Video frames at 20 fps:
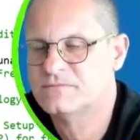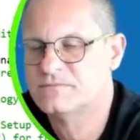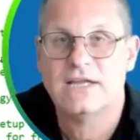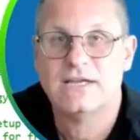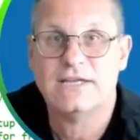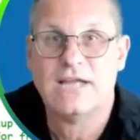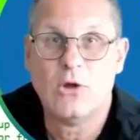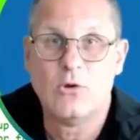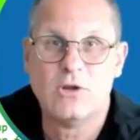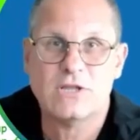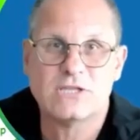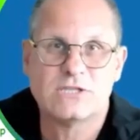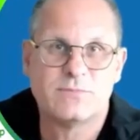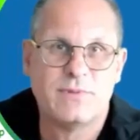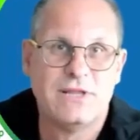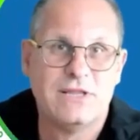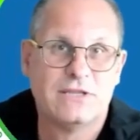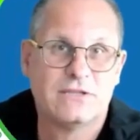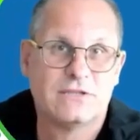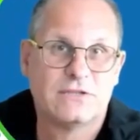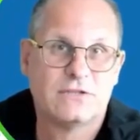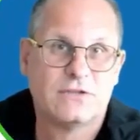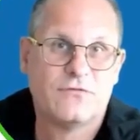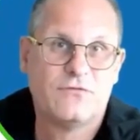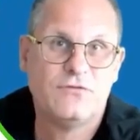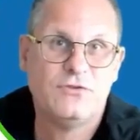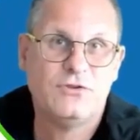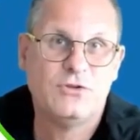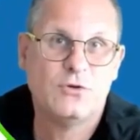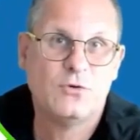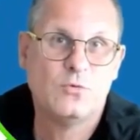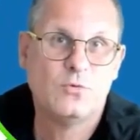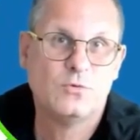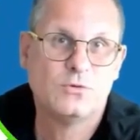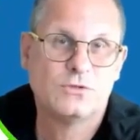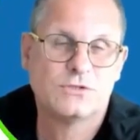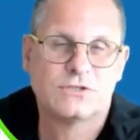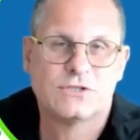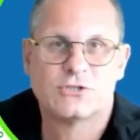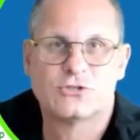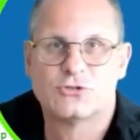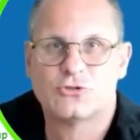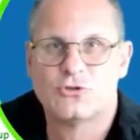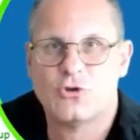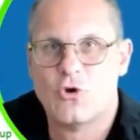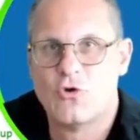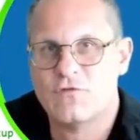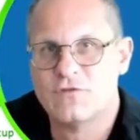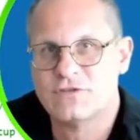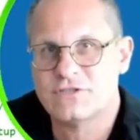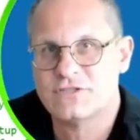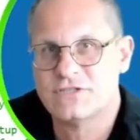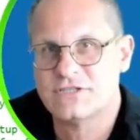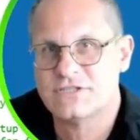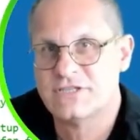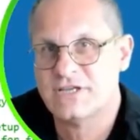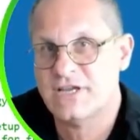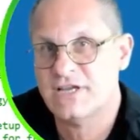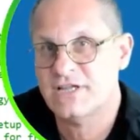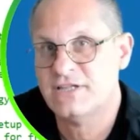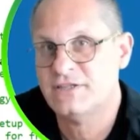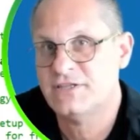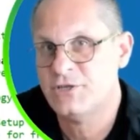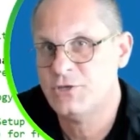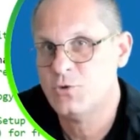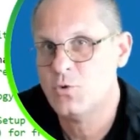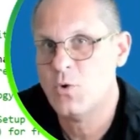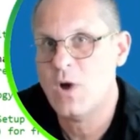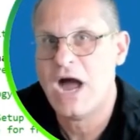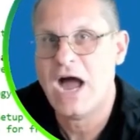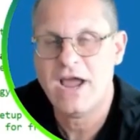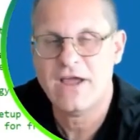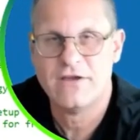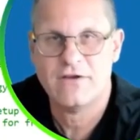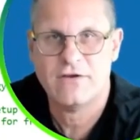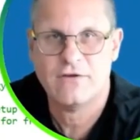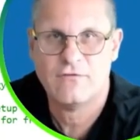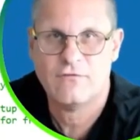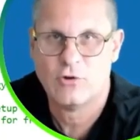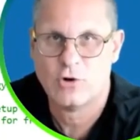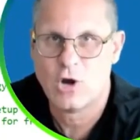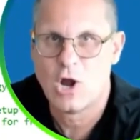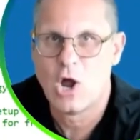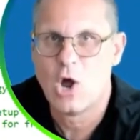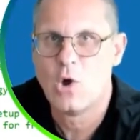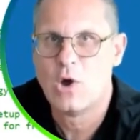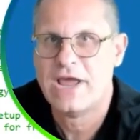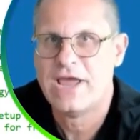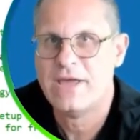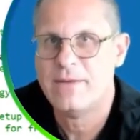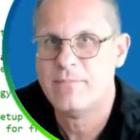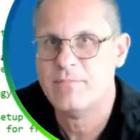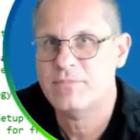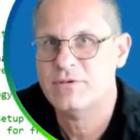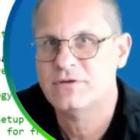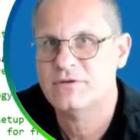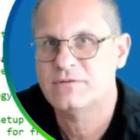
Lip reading: Now let's build the views, the services and the UI for our app.